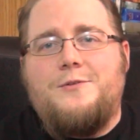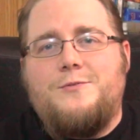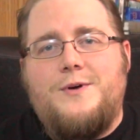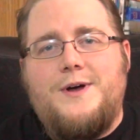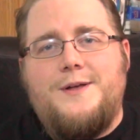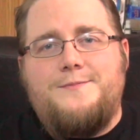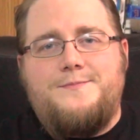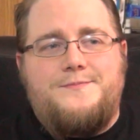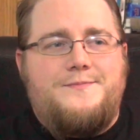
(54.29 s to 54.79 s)

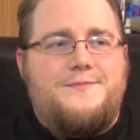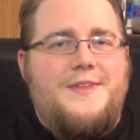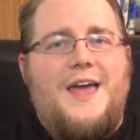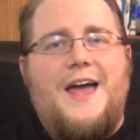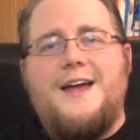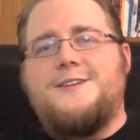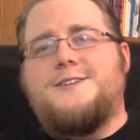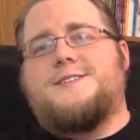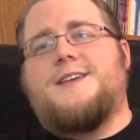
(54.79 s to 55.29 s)
Well,
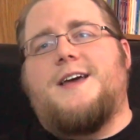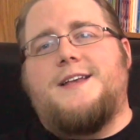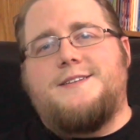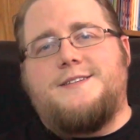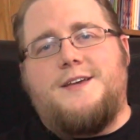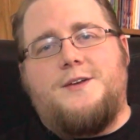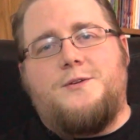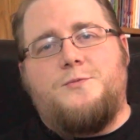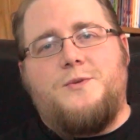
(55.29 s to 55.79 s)
I just got
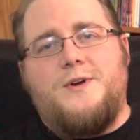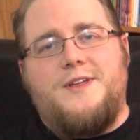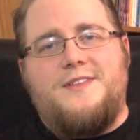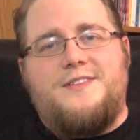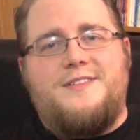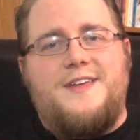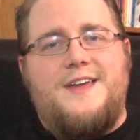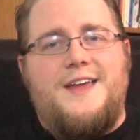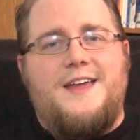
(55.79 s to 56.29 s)
done
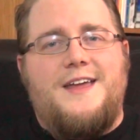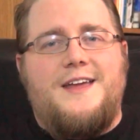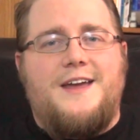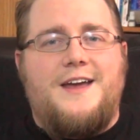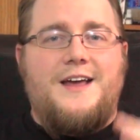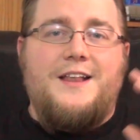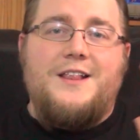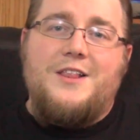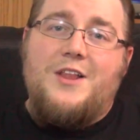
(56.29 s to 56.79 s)
with
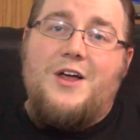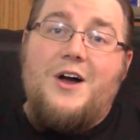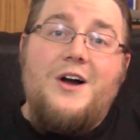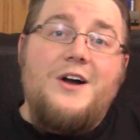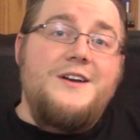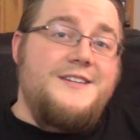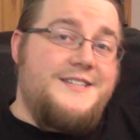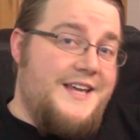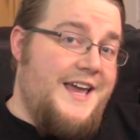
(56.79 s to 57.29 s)
a
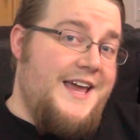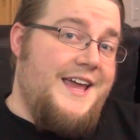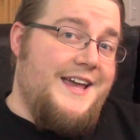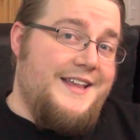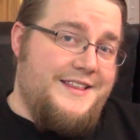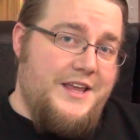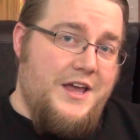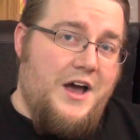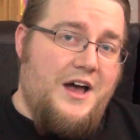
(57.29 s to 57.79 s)
long day
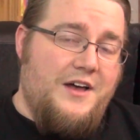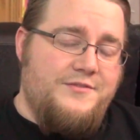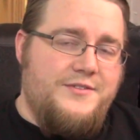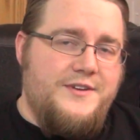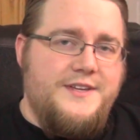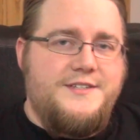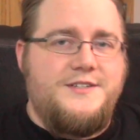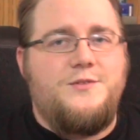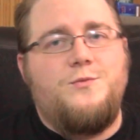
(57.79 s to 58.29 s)
at the
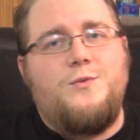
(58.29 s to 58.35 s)
office,